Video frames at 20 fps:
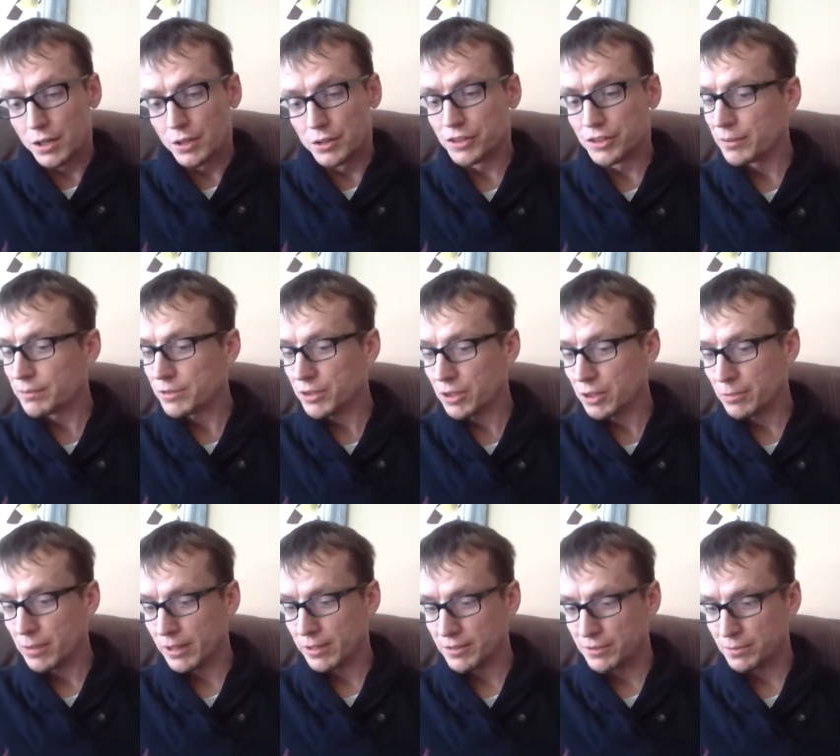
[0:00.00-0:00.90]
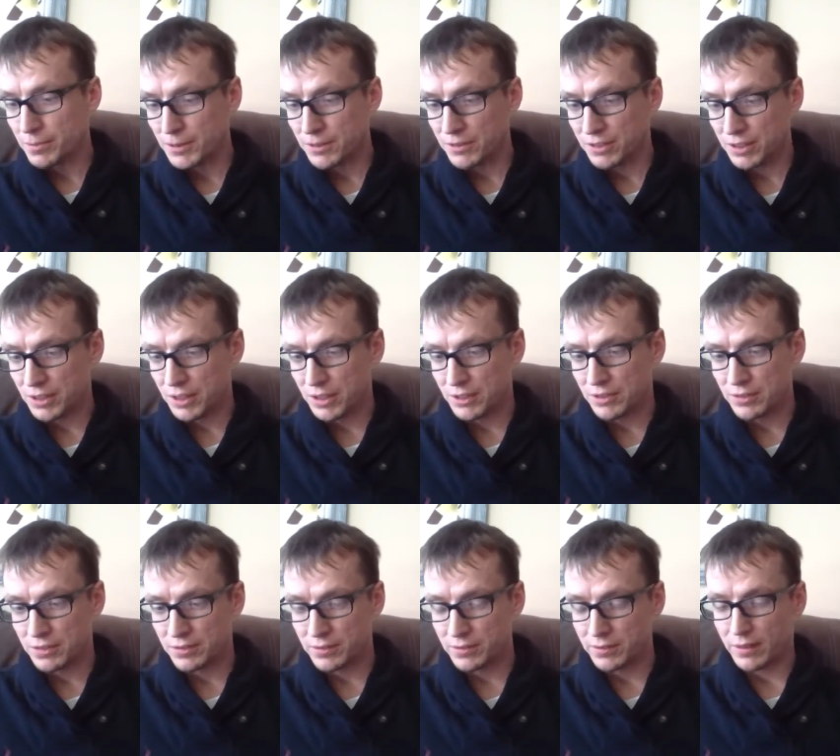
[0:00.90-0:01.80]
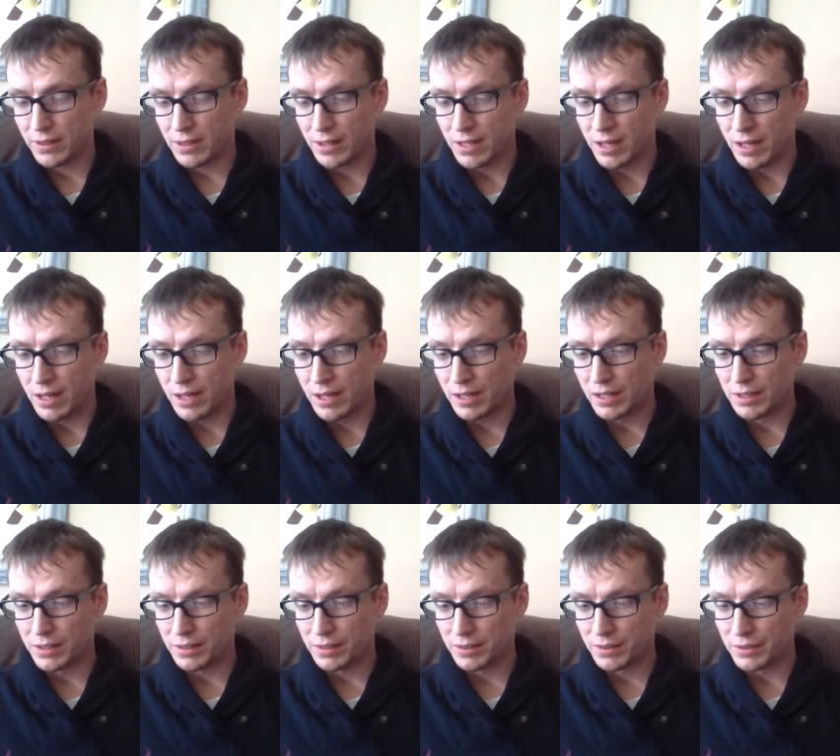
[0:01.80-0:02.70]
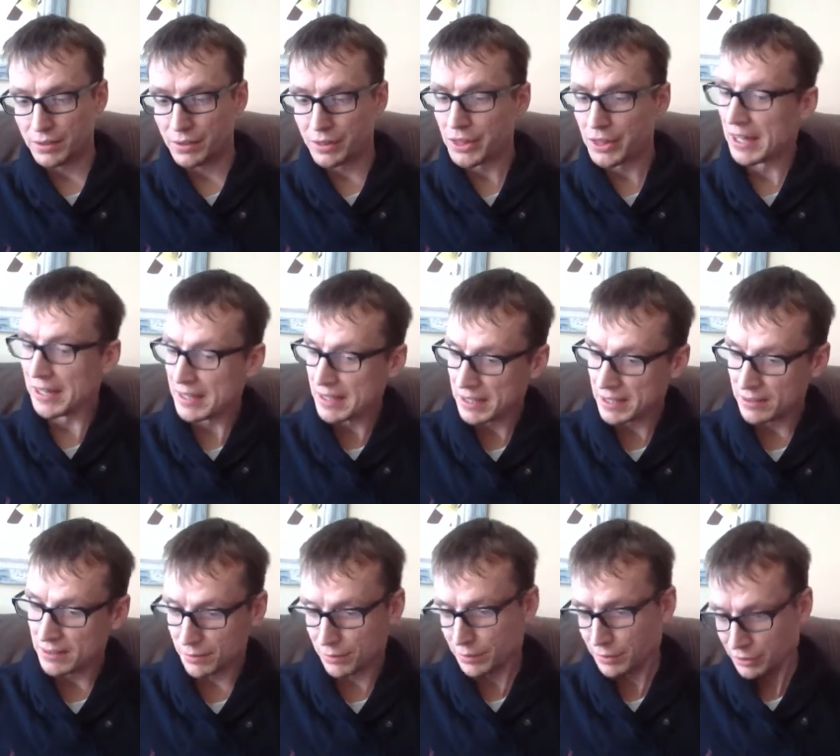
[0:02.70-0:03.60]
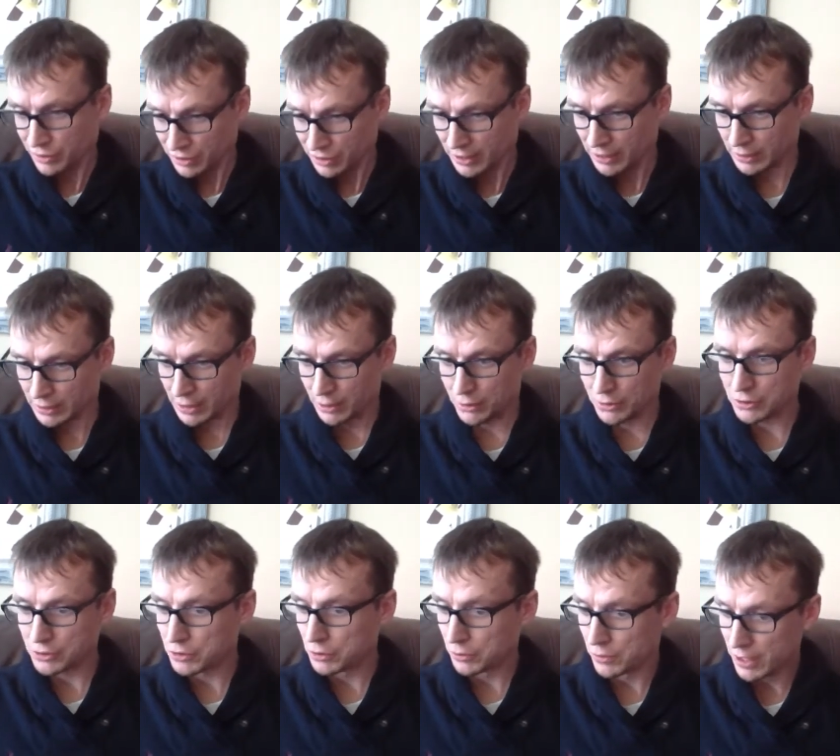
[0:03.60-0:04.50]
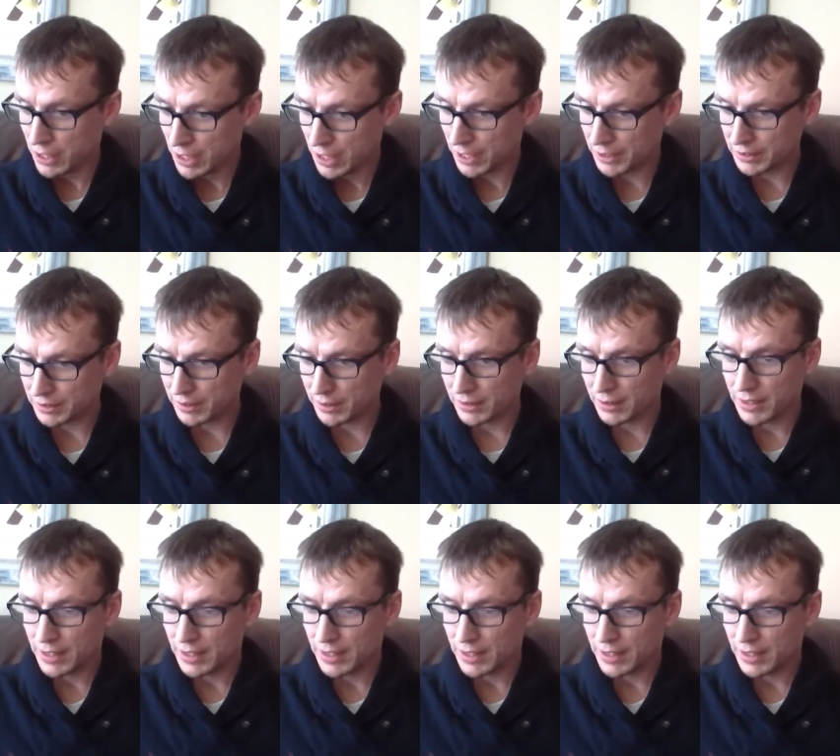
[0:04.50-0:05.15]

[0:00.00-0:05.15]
Some termite species that eat cellulose do not